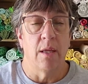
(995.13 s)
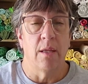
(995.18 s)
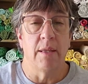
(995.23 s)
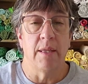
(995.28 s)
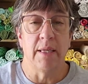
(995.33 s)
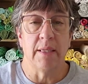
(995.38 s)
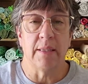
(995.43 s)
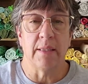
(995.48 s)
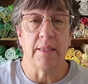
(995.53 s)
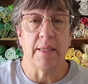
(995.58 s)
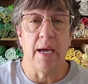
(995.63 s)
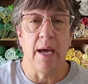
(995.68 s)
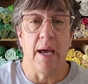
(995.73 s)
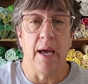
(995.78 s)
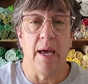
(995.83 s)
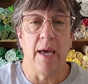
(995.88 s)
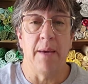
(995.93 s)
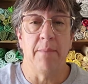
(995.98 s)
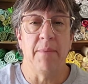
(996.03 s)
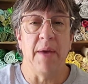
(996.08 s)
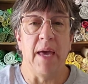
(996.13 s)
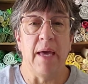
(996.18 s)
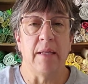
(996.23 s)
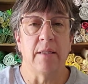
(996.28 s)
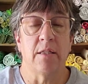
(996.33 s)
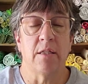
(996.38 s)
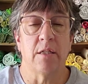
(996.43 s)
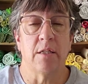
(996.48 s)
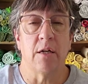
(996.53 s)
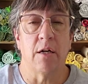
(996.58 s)
this time
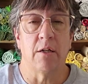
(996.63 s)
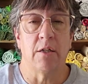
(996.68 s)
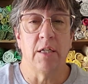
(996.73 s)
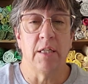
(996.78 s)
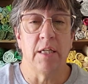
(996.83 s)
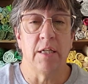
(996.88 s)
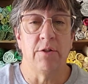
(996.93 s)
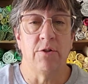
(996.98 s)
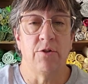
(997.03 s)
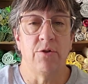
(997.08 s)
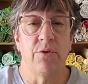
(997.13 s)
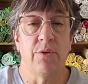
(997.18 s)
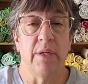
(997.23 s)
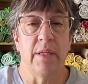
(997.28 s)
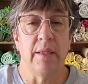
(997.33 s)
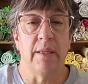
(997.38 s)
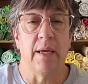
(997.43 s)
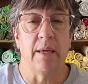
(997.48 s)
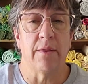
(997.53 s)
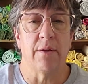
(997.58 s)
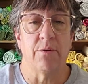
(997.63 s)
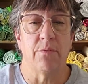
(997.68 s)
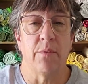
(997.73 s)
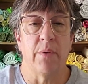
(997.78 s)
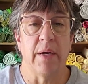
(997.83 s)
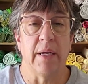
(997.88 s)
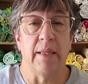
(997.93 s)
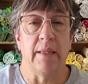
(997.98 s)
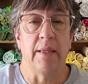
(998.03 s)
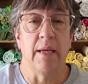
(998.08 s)
and started into another
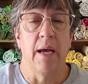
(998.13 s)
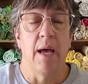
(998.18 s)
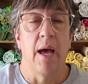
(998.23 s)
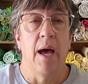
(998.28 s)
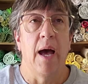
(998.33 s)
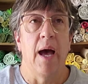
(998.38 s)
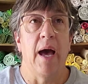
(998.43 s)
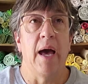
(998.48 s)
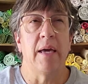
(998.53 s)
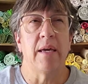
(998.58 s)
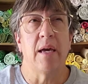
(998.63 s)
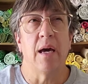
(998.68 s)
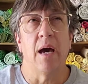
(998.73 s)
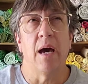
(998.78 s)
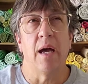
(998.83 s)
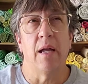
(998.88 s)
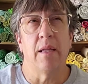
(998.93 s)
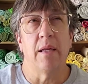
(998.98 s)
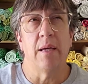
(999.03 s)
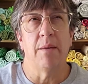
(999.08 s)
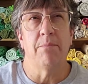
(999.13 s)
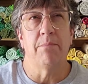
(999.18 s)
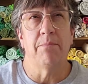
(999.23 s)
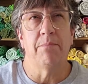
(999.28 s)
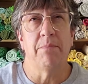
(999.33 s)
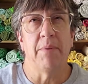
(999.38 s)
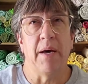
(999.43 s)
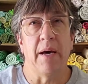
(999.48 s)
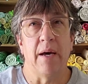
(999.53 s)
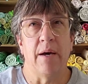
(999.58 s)
one. I got
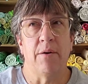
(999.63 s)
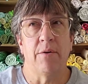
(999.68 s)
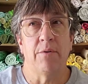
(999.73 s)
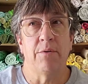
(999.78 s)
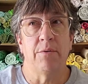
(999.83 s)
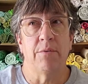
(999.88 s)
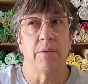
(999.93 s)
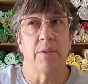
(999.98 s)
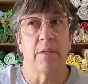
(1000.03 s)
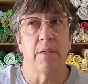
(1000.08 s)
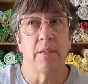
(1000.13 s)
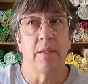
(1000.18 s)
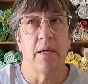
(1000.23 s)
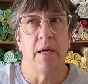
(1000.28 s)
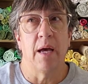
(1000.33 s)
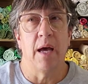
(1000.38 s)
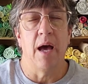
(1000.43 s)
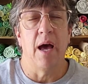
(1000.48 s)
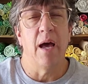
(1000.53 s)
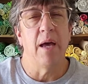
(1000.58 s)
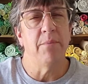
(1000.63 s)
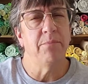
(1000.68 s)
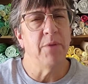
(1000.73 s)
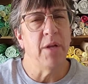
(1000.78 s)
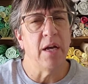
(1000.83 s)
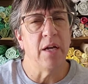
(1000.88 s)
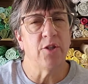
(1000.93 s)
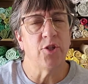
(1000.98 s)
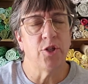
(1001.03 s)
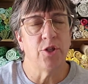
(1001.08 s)
about, I'm
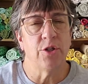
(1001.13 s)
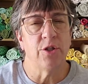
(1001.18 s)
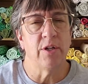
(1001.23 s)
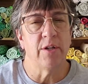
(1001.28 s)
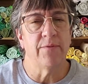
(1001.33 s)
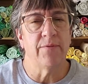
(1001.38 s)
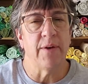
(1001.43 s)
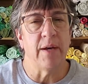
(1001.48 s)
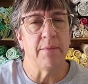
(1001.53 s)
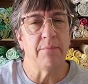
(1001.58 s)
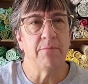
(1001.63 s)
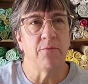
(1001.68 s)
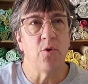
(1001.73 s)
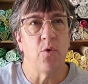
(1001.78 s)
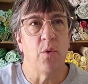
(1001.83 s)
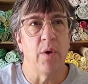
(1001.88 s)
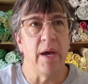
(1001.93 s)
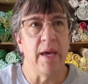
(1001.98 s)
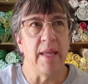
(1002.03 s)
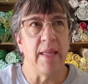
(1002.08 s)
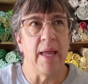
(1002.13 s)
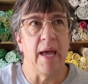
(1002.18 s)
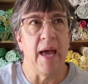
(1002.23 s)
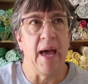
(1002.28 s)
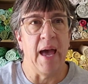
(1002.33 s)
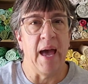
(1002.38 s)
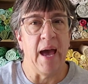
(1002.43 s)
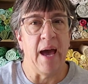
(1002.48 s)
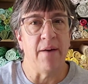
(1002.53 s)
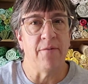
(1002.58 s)
not sure if I'm quite
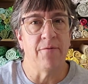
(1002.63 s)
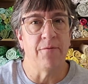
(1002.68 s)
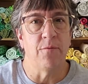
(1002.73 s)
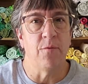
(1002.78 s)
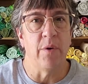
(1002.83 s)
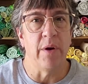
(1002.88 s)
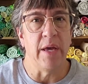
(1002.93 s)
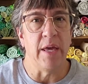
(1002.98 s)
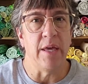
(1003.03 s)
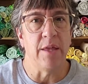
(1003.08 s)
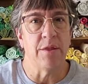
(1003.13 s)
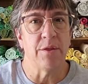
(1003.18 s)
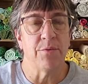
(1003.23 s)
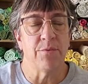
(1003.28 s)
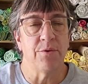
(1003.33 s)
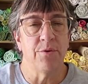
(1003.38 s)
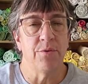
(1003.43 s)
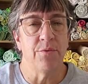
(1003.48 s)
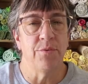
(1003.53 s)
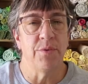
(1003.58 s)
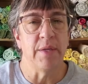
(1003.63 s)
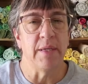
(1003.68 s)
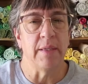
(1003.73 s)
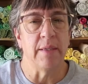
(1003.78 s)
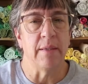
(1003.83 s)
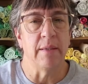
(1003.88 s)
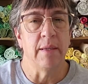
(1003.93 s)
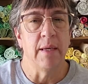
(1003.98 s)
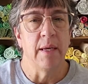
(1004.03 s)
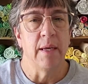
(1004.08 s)
halfway through
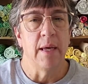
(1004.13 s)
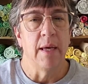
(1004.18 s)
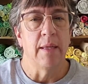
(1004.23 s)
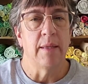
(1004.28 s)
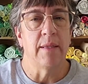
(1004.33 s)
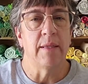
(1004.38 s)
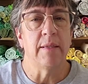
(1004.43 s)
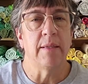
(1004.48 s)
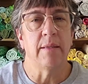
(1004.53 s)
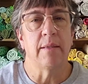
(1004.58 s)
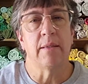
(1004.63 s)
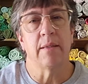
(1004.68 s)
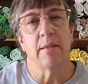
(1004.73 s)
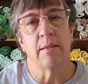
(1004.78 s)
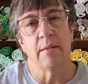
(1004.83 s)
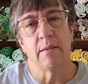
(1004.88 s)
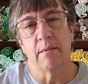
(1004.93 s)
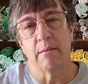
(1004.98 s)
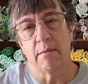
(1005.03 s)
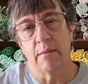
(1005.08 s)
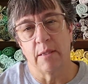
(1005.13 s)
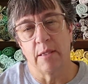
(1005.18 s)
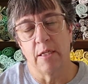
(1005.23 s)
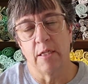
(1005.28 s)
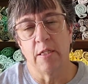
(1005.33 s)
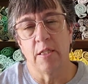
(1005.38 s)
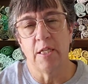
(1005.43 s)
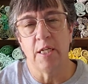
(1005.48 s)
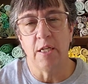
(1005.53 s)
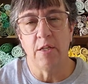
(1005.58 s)
the
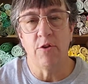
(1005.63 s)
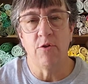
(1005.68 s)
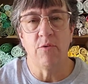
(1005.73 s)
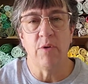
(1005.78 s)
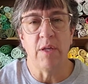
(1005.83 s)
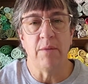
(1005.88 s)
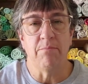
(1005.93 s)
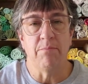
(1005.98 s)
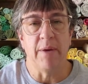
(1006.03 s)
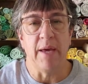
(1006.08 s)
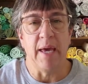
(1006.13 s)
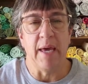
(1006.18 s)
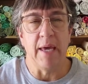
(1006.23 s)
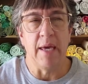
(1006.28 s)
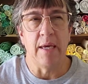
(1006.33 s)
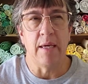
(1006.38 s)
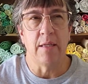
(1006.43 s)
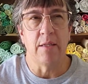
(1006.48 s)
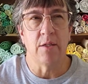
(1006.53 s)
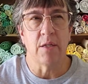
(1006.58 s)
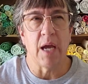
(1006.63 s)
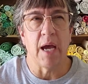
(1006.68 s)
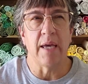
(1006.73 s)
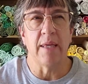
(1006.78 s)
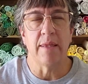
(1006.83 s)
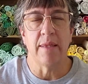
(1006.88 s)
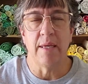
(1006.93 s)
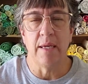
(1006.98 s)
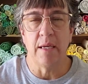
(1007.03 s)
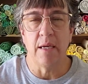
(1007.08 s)
continuing page.
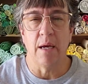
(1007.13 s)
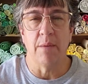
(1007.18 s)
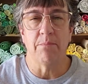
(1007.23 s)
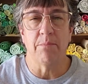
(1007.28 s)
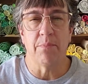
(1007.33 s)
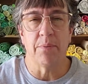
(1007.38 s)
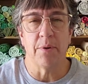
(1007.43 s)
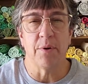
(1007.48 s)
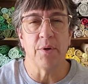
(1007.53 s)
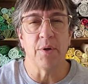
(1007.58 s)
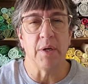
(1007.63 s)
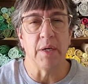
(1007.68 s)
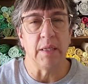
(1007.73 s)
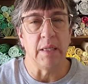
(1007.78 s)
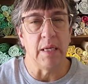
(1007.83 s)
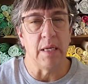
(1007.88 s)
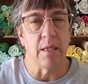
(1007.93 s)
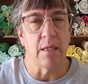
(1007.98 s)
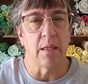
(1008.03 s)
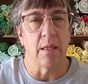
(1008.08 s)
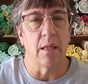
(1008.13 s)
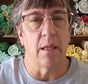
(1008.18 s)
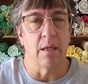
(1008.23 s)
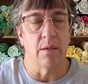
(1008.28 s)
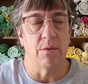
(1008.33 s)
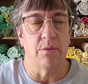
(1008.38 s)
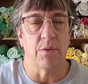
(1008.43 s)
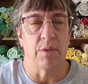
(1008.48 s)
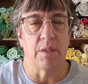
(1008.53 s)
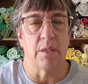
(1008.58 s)
I think I'm pretty
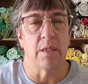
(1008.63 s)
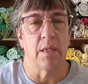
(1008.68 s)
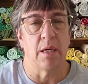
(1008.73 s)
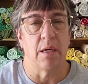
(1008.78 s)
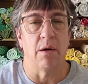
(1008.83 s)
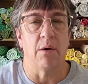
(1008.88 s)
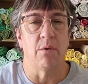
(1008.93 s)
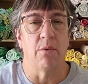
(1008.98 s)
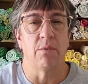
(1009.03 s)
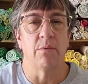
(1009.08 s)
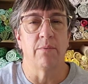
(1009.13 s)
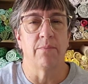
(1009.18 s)
close though.